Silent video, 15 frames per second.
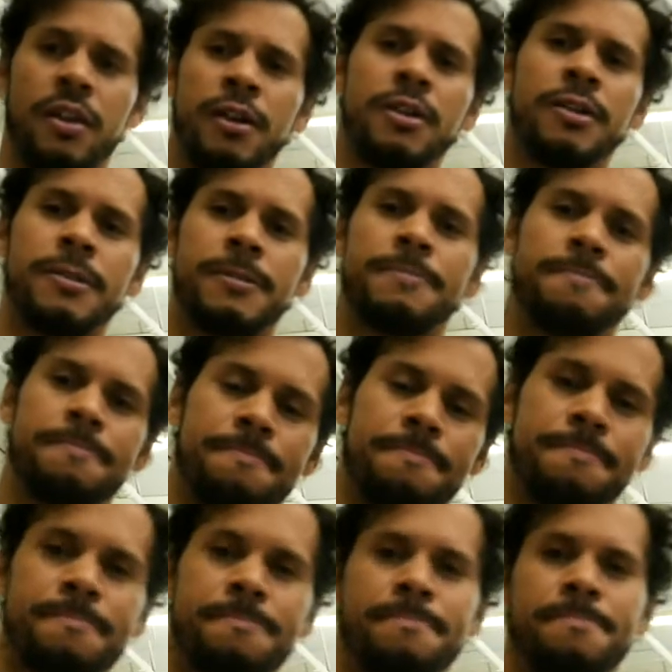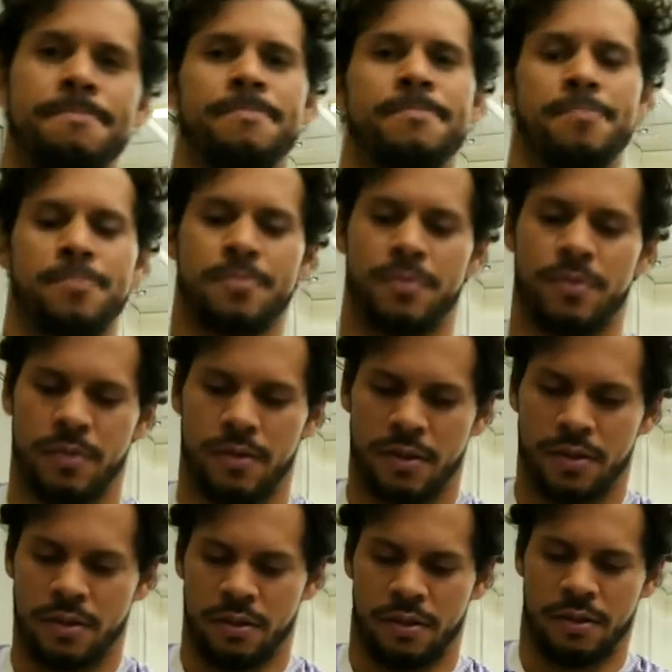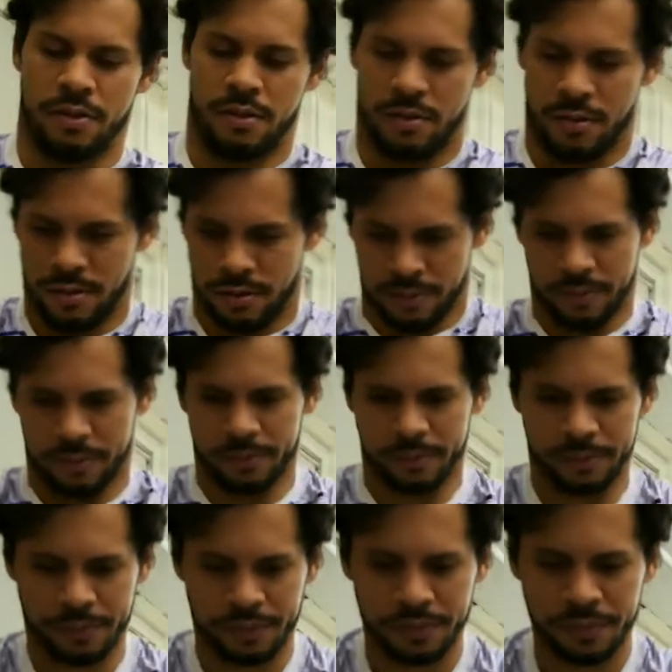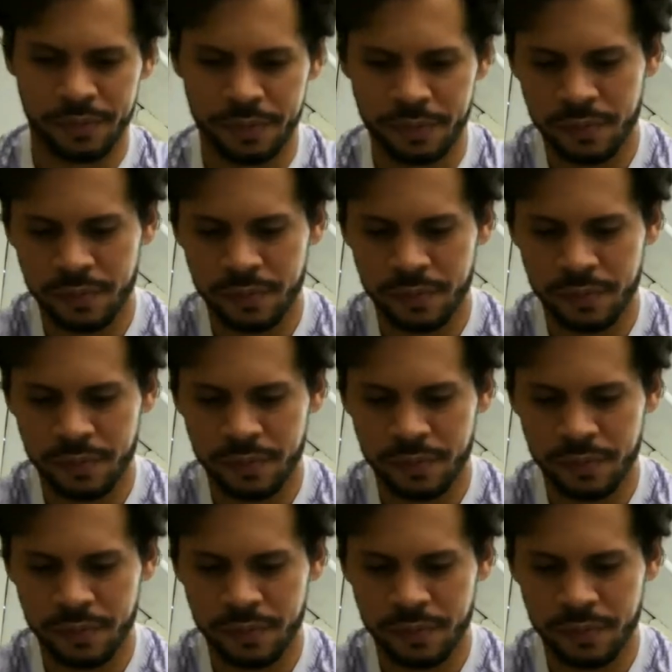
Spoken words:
(not speaking)